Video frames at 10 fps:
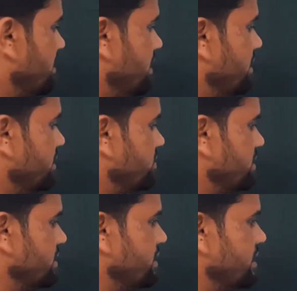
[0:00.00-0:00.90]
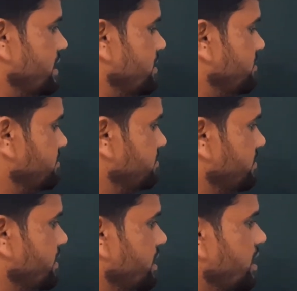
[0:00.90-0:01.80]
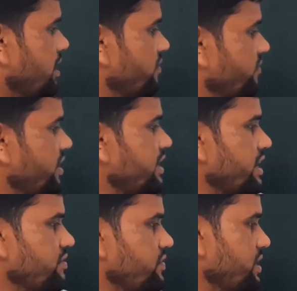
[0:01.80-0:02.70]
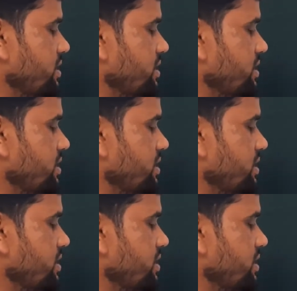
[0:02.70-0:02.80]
And you see here, very happy.